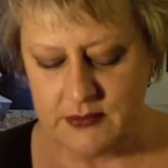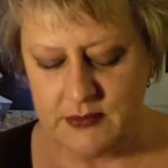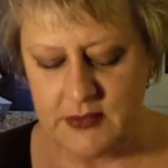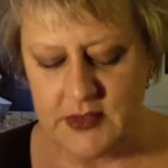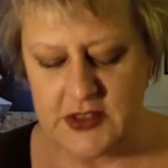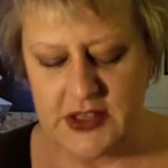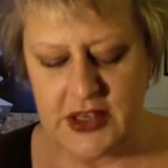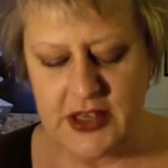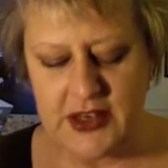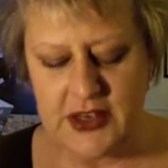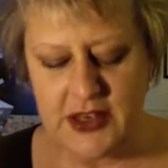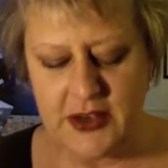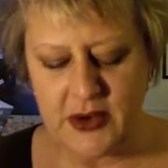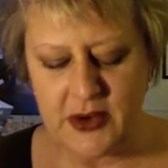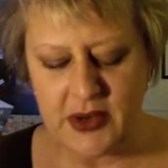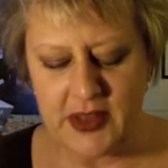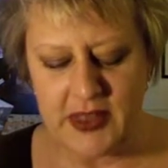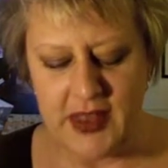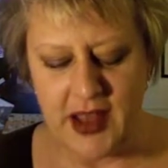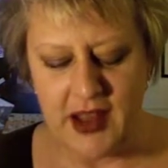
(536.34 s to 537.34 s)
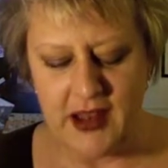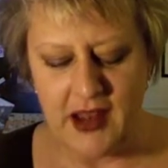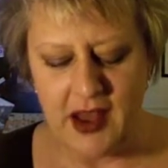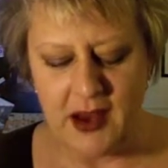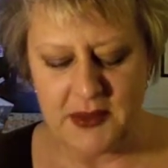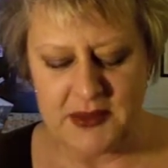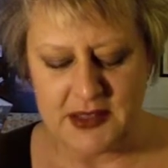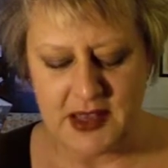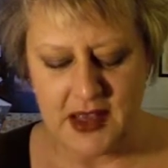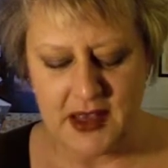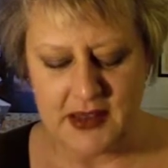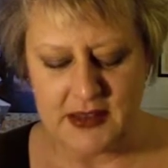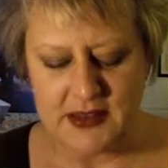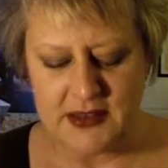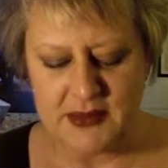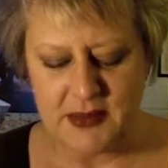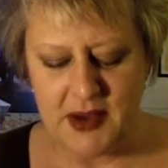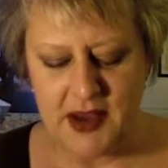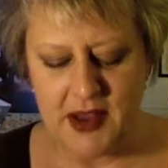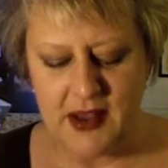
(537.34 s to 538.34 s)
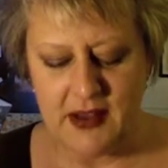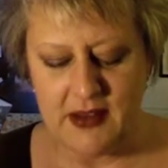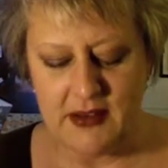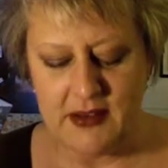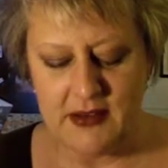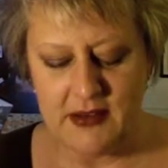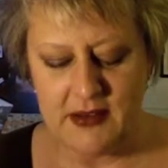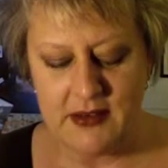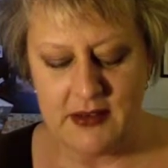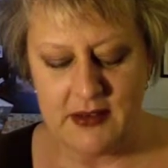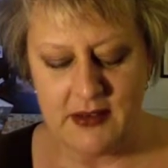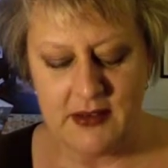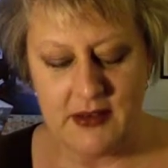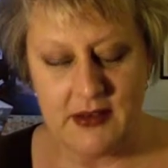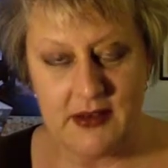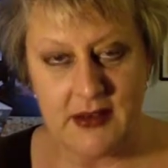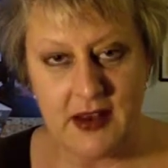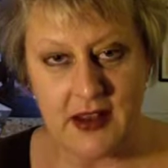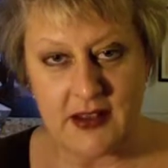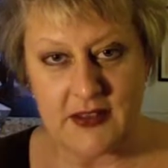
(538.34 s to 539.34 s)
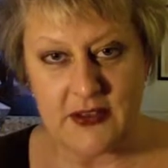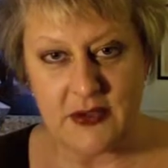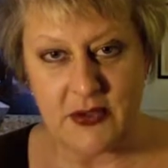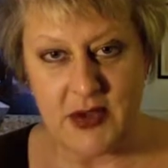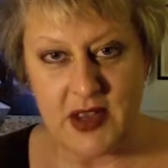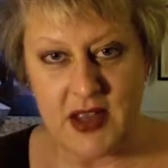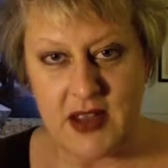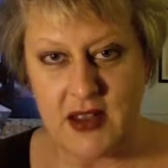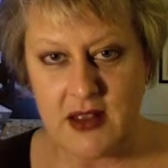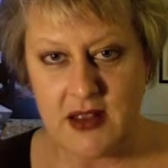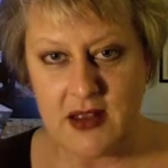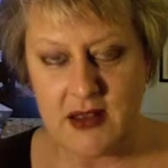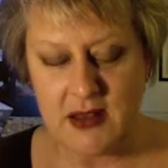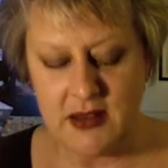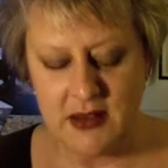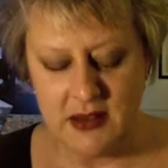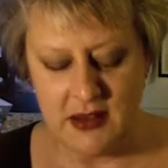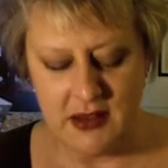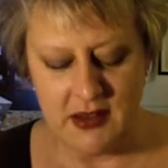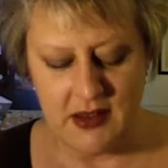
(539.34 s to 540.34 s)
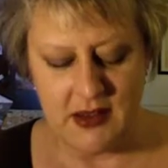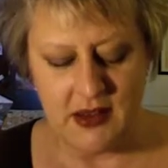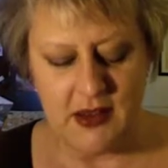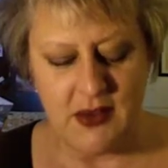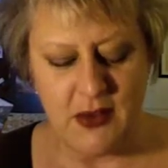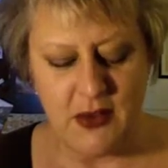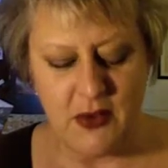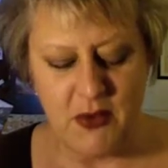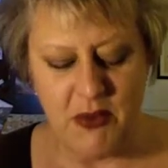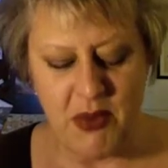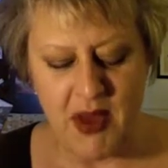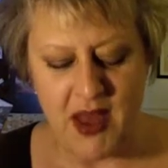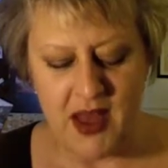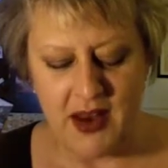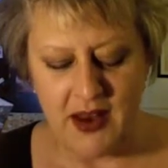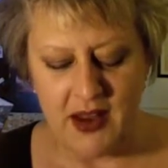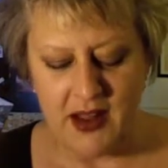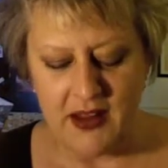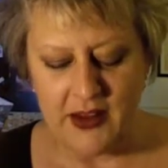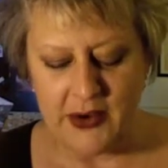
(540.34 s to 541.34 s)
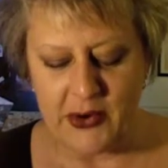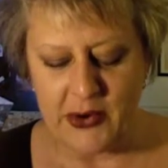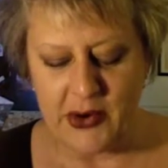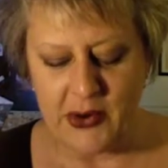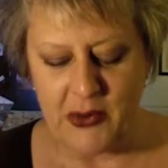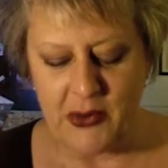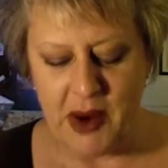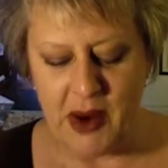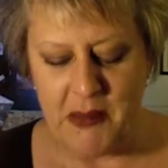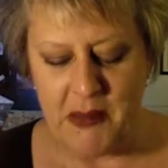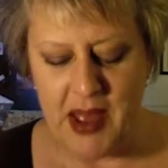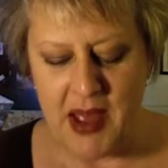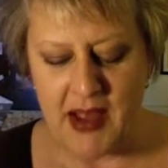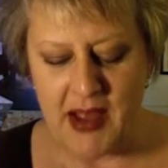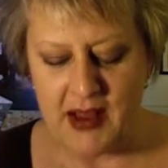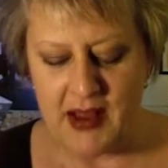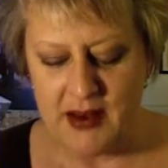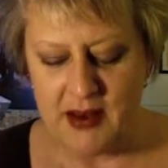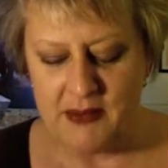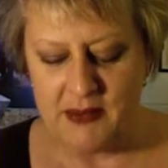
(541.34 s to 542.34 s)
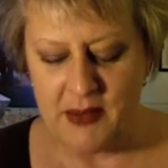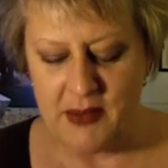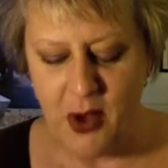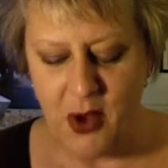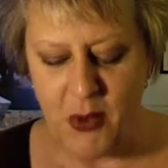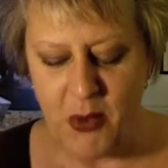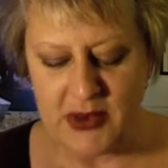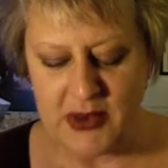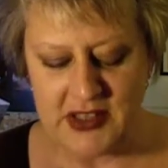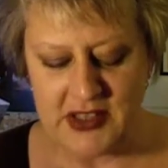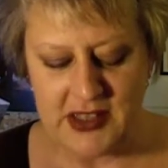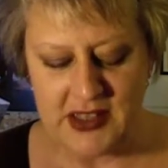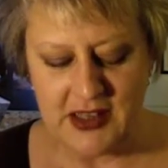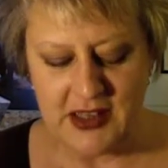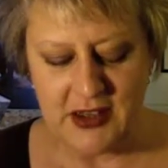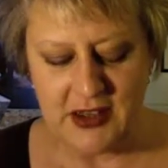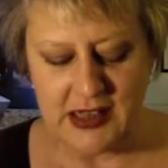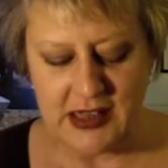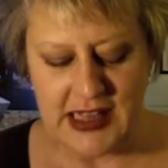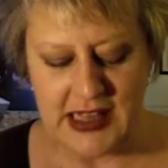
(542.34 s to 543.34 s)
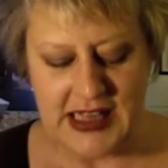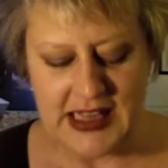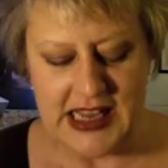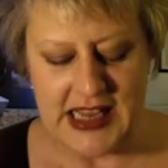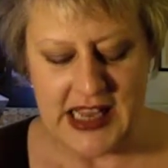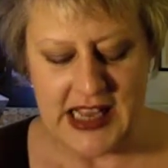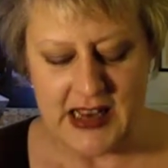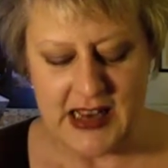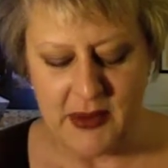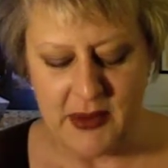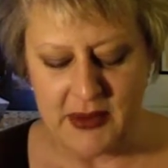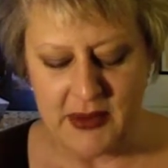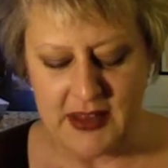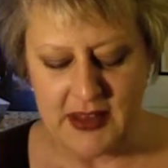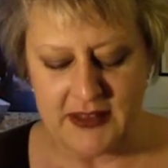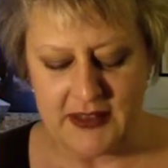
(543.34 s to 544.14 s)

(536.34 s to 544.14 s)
J.D. grinned that lopsided smile. Next week? You bet, Ella grinned right back at him, hoping she didn't look like an idiot with that